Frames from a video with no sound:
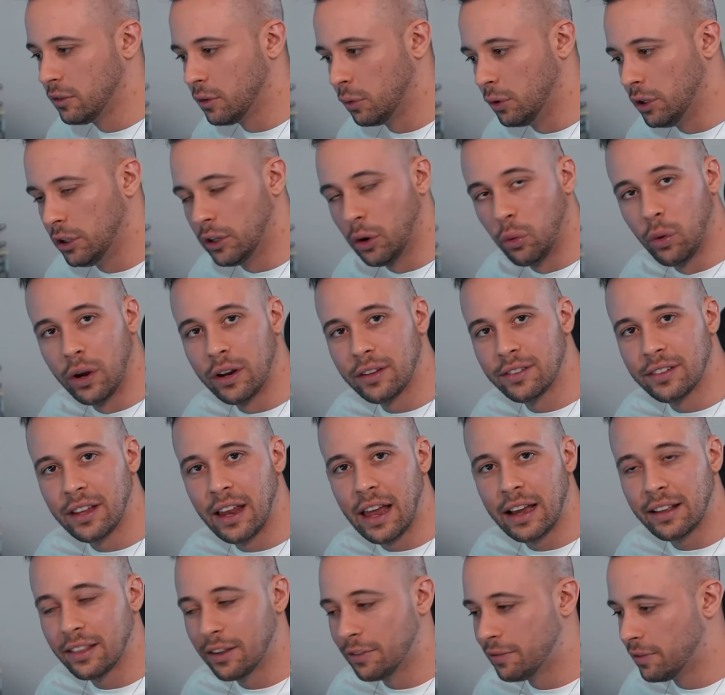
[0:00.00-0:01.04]
So we don't want to
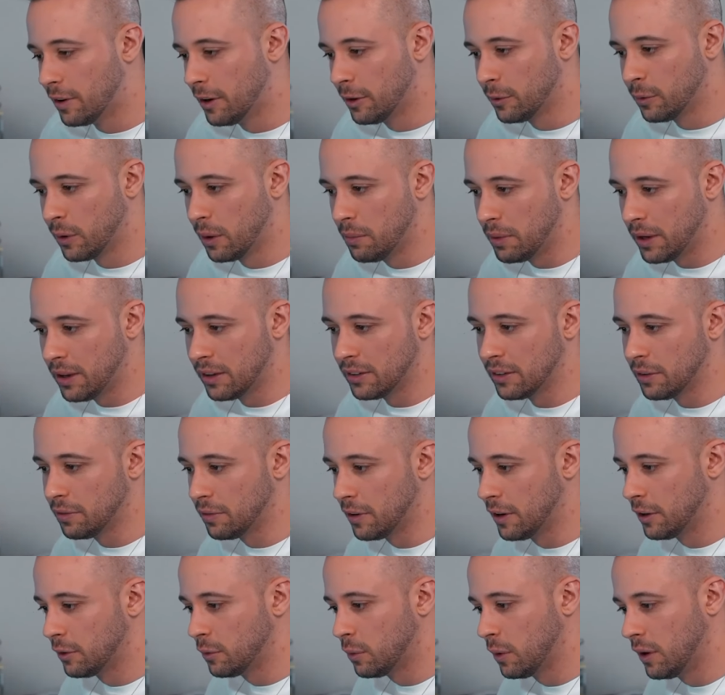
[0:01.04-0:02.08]
select the first one because the
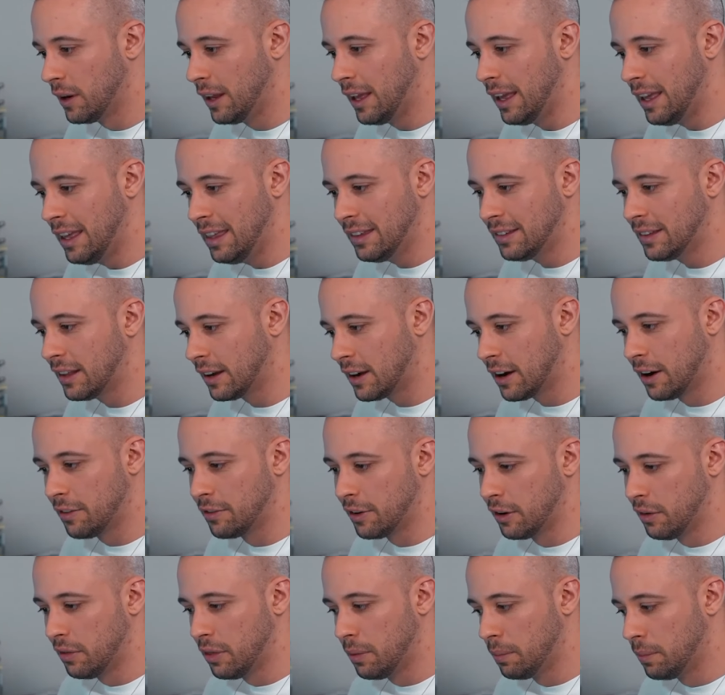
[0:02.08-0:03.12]
first one is the
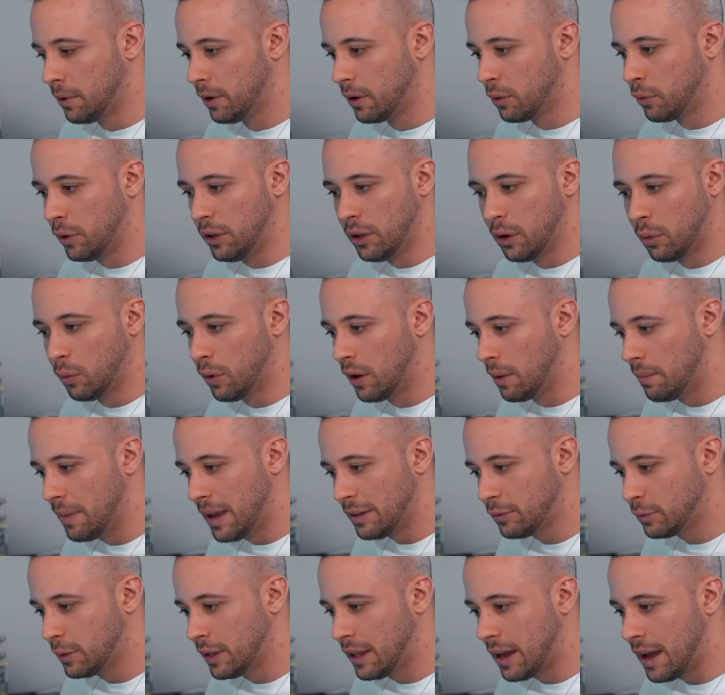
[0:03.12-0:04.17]
cover of the book. We don't want to
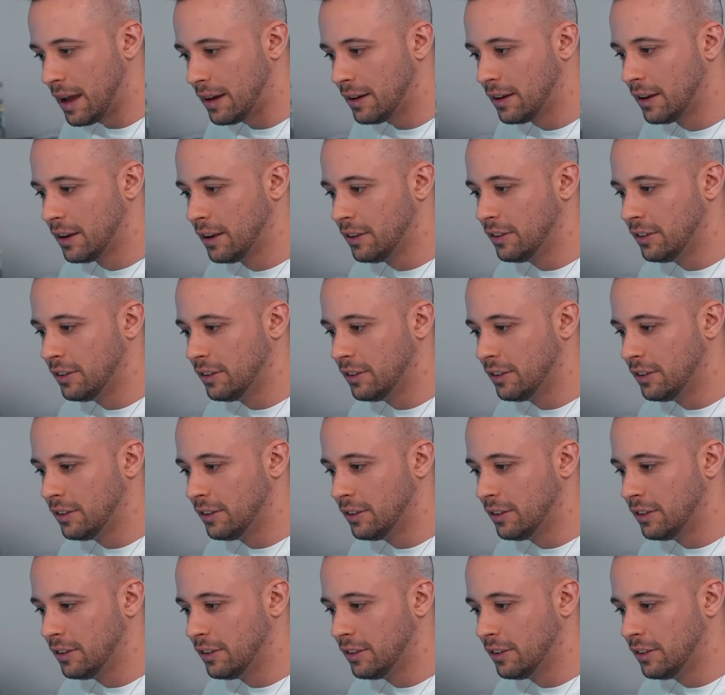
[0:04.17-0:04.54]
mess with that.